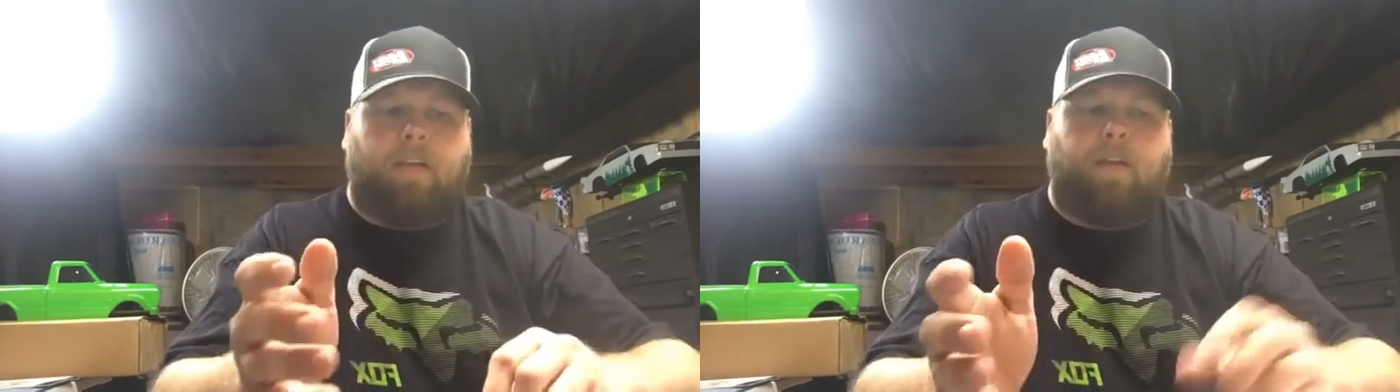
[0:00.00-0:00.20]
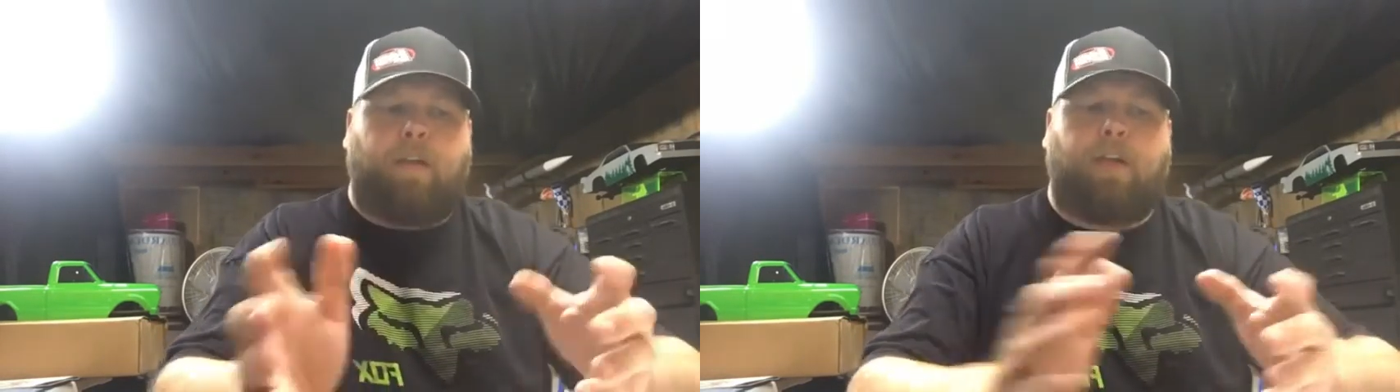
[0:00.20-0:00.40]

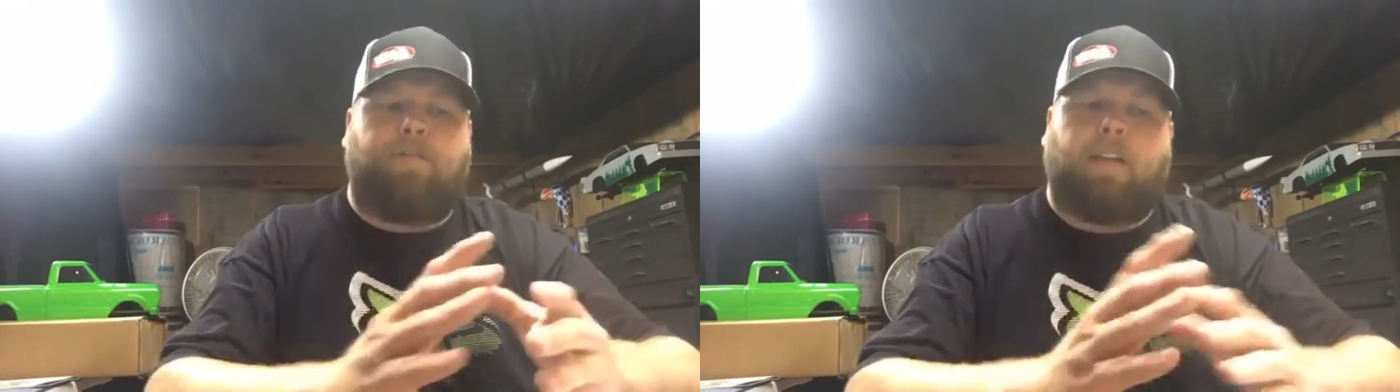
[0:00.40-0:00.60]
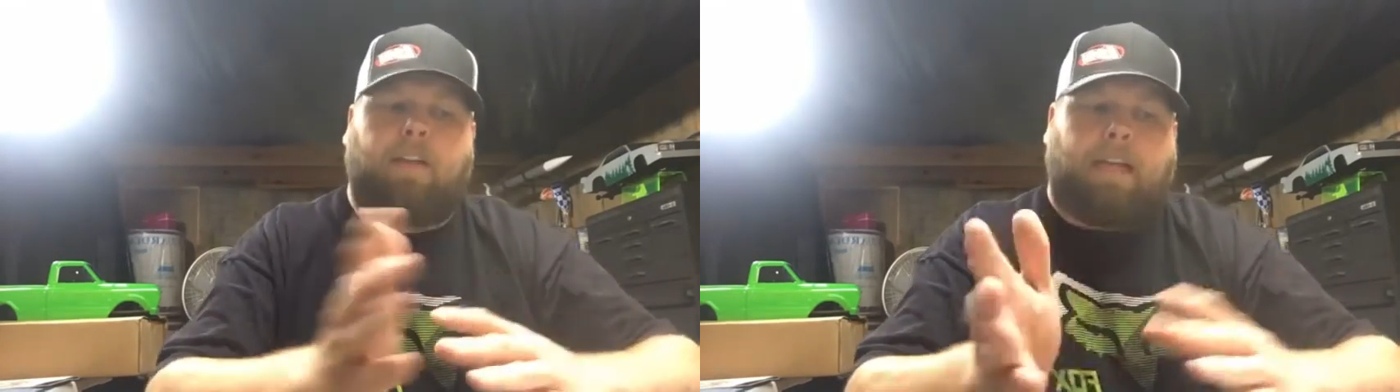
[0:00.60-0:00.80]
you can
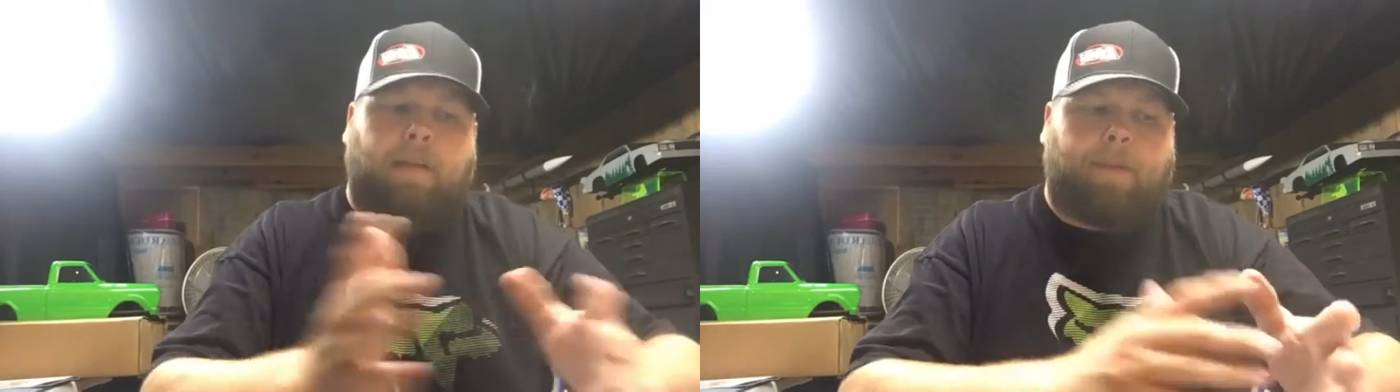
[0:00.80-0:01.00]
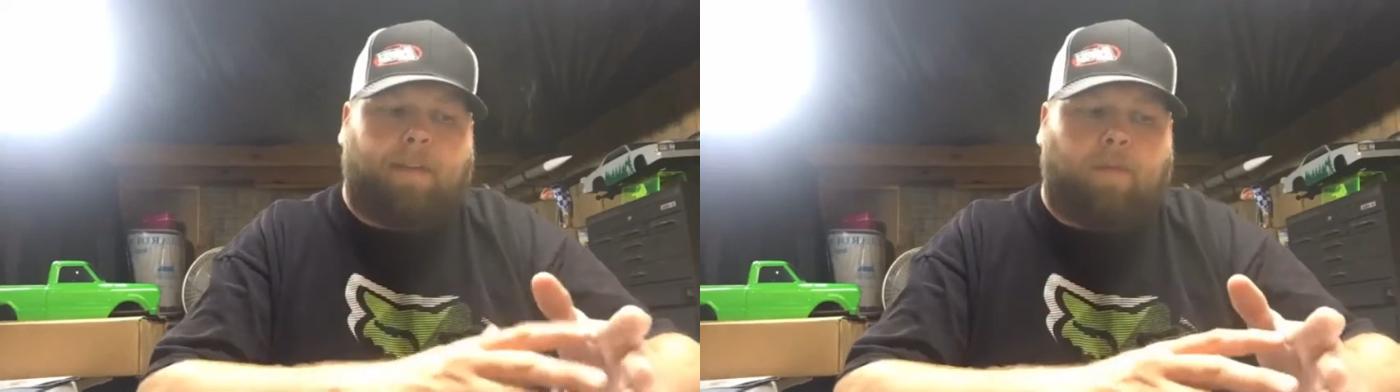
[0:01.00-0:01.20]
feel the
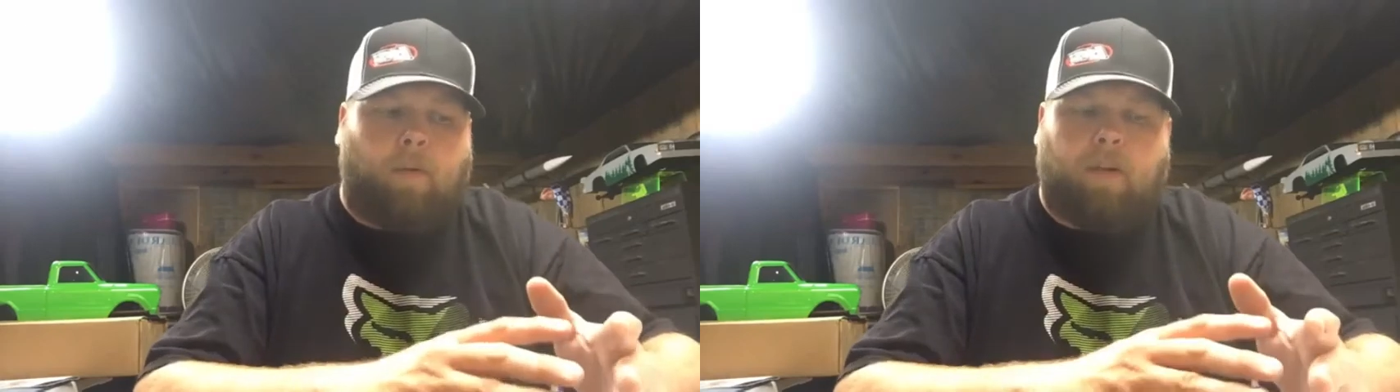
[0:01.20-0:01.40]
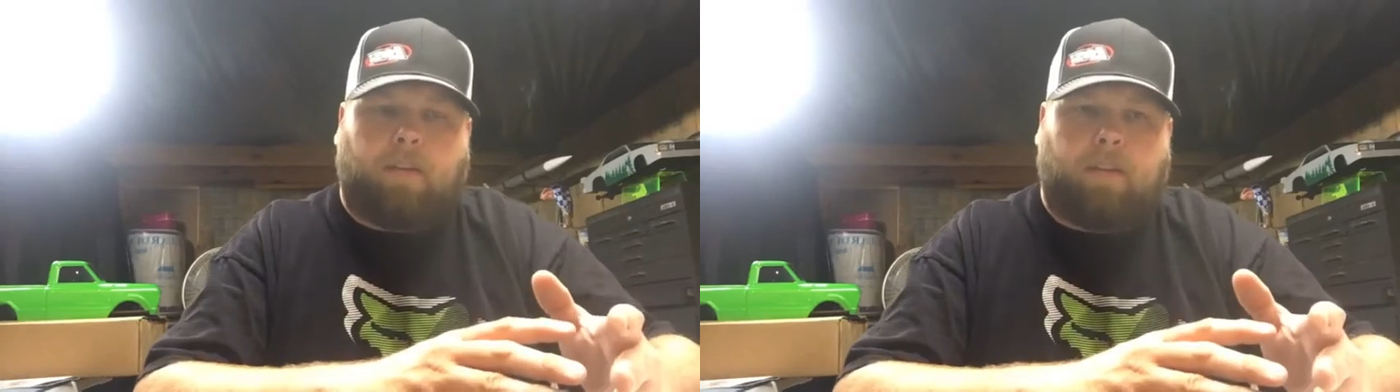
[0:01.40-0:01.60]
dampening
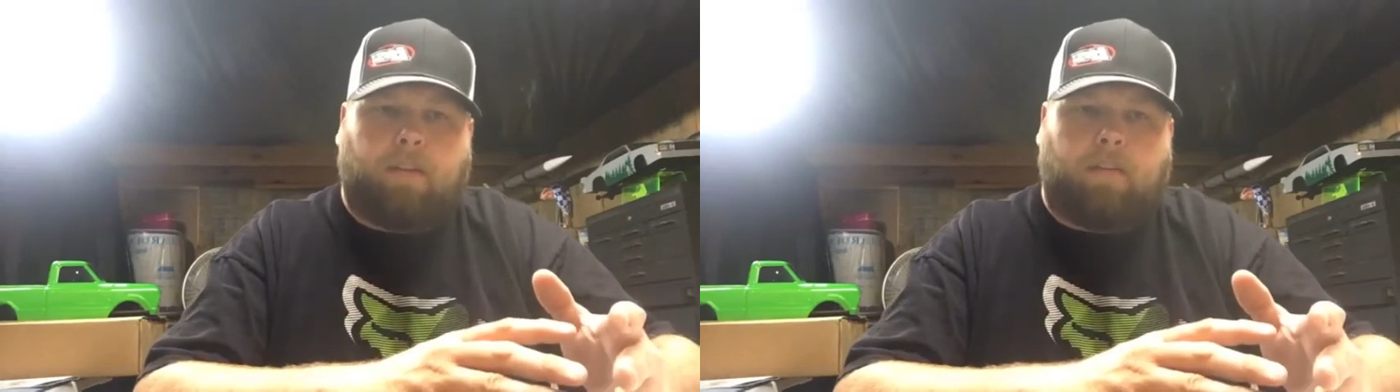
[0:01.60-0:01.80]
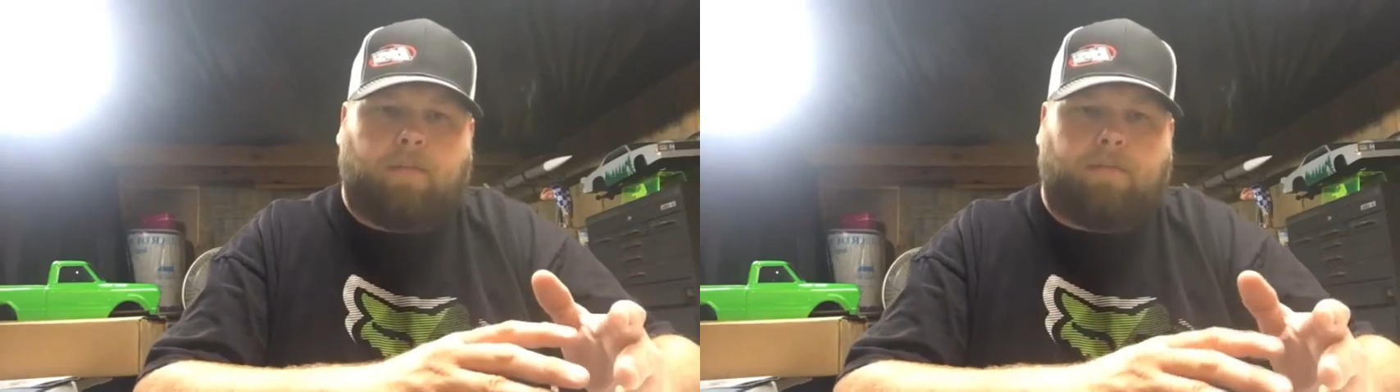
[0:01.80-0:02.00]
force
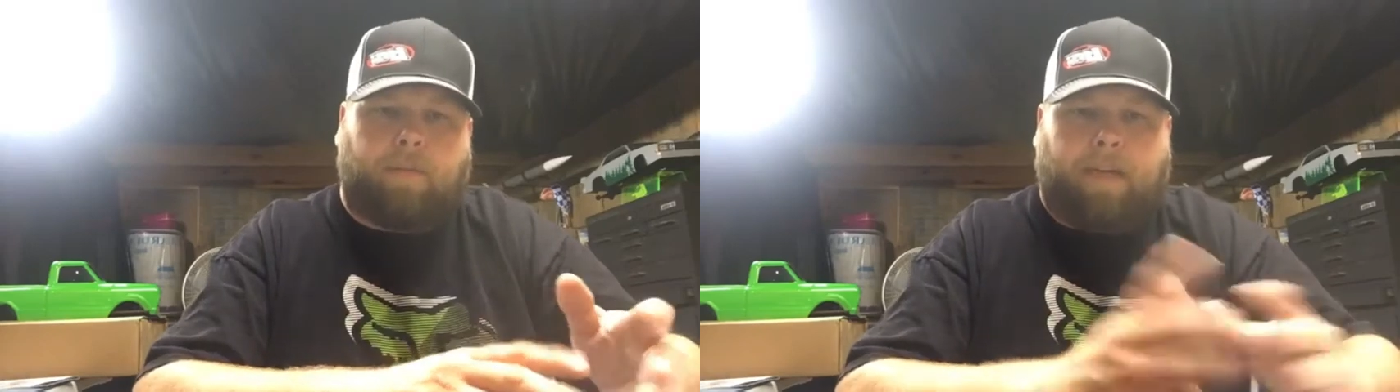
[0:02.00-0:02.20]
from